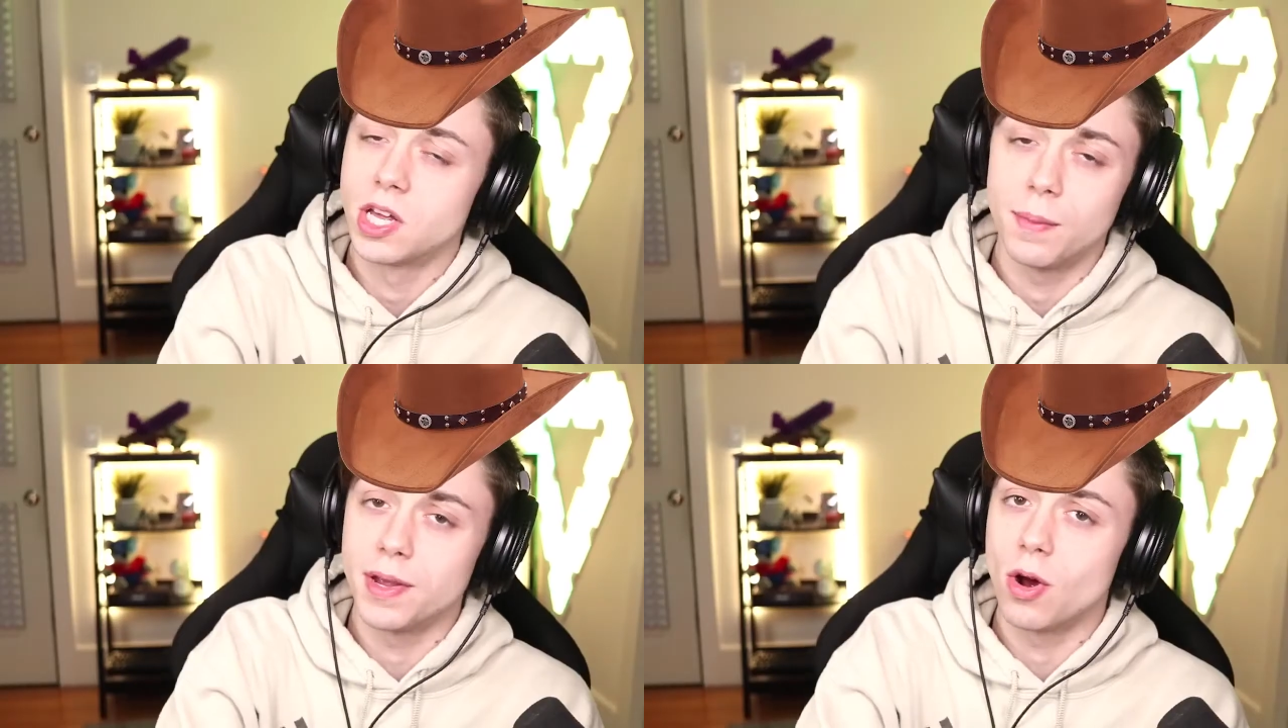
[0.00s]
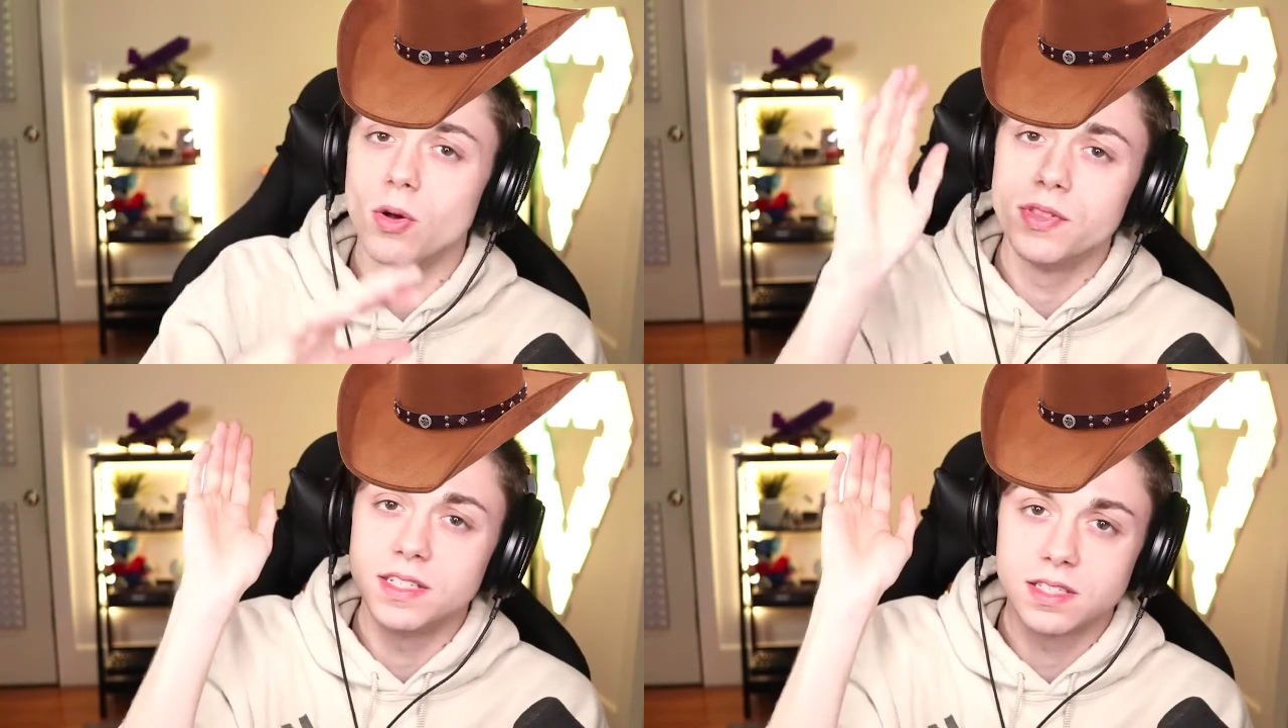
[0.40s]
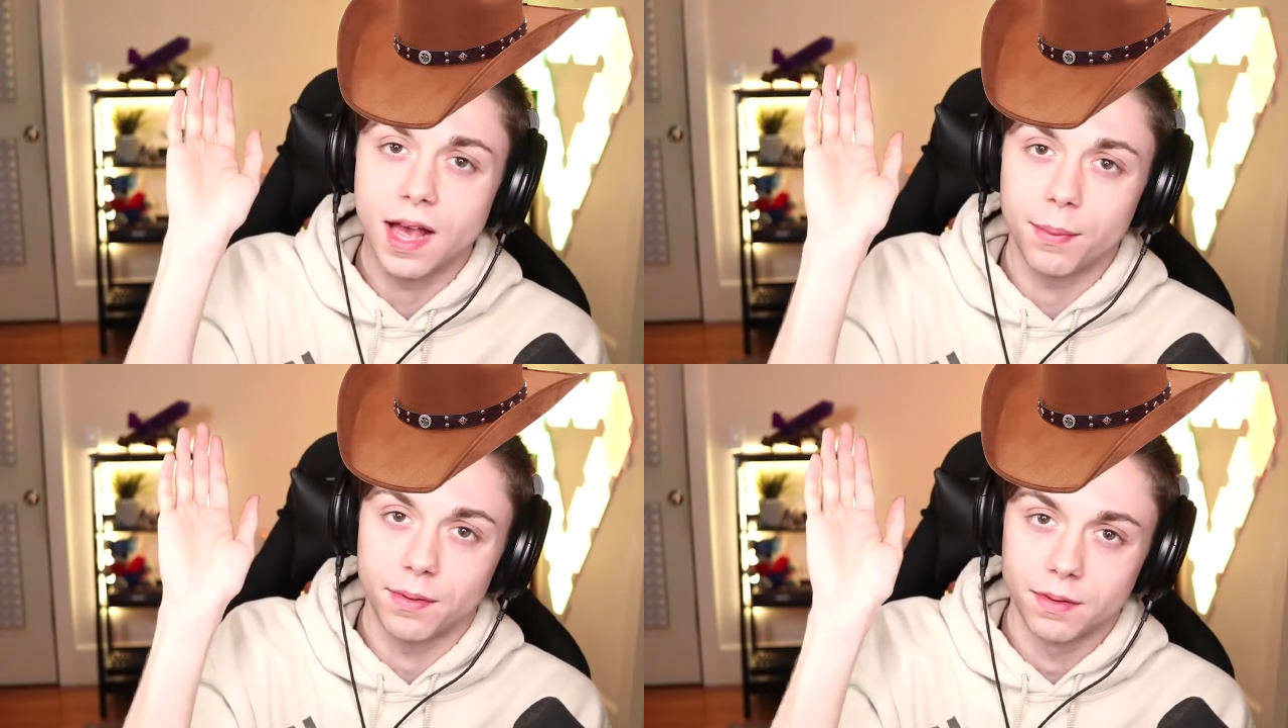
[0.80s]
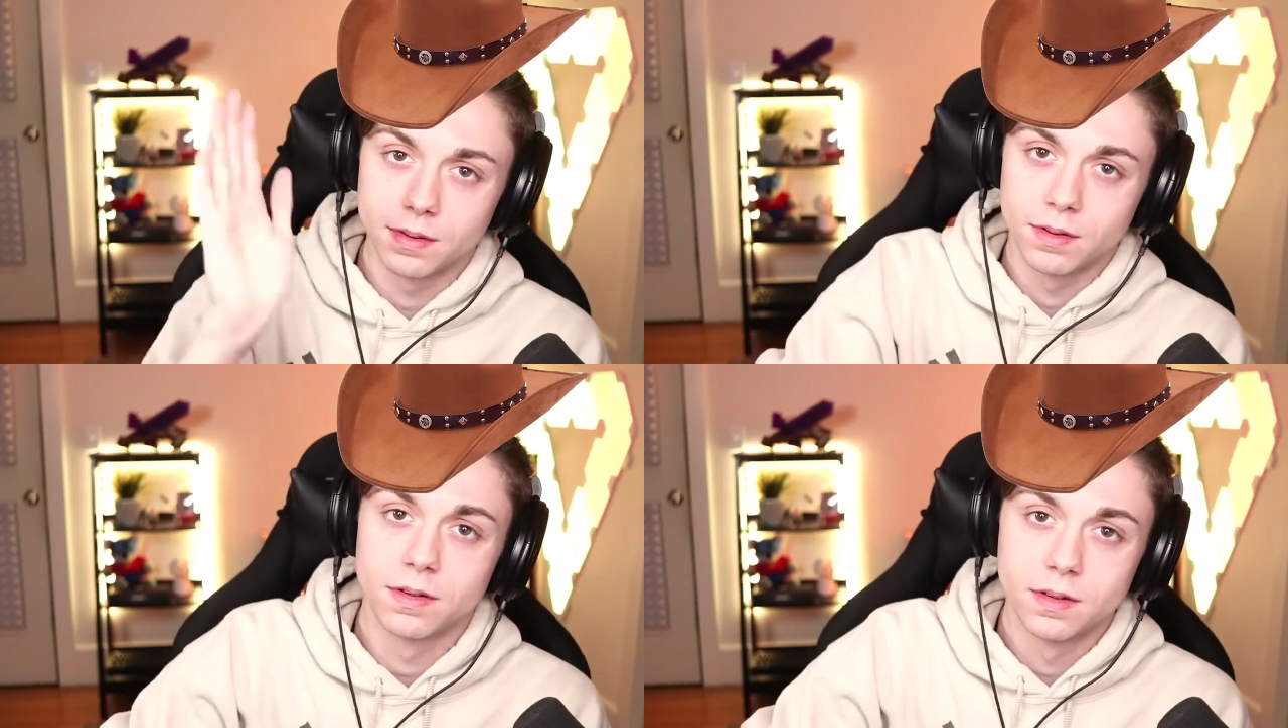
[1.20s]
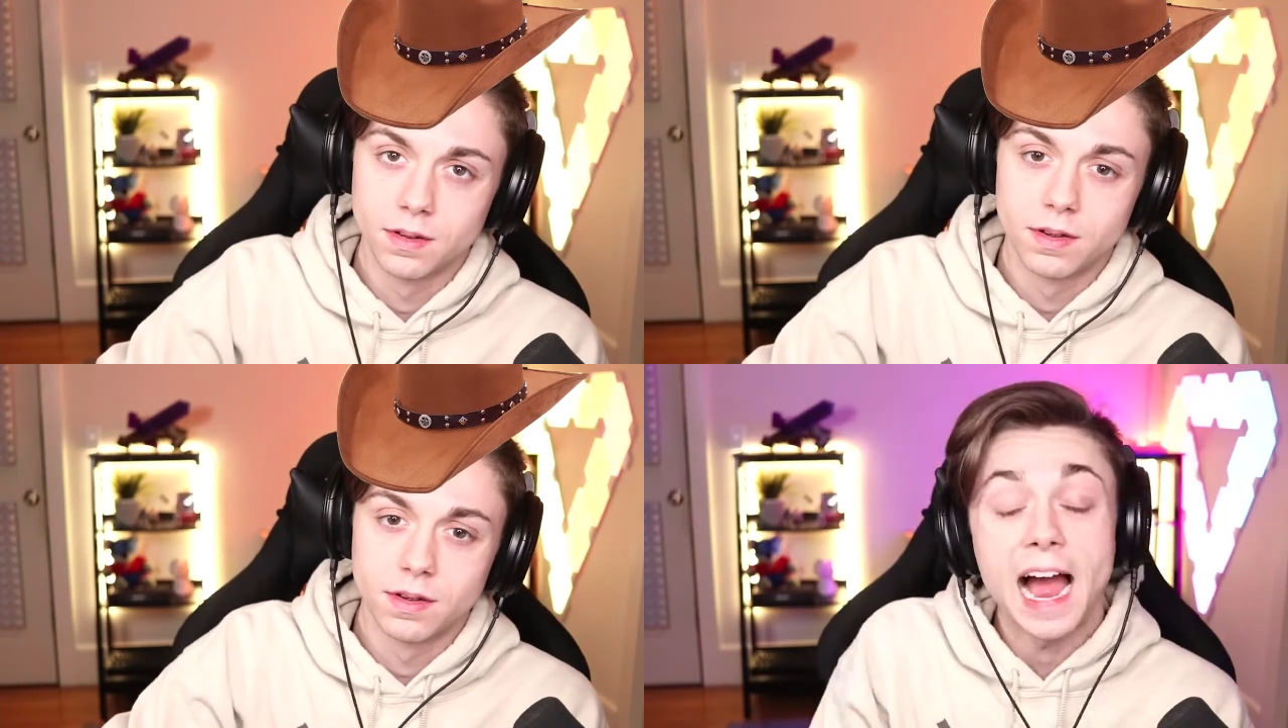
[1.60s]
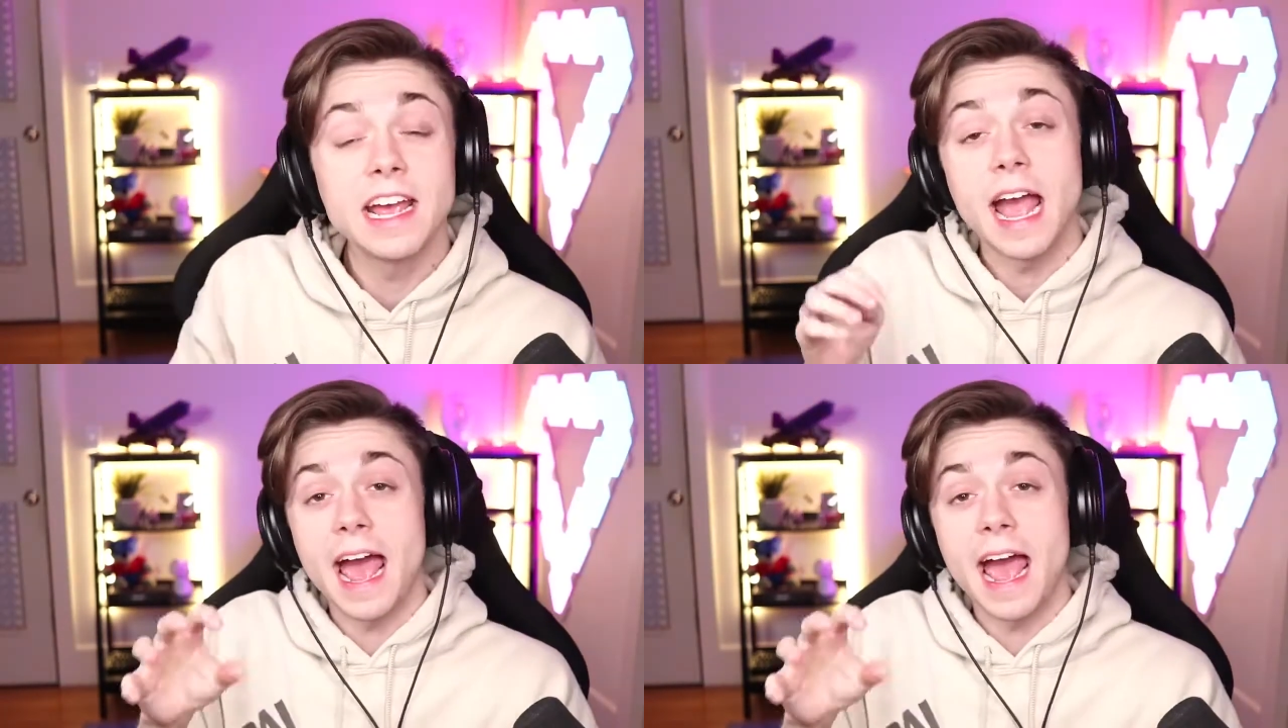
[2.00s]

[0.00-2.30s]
gonna be all knee slapper. I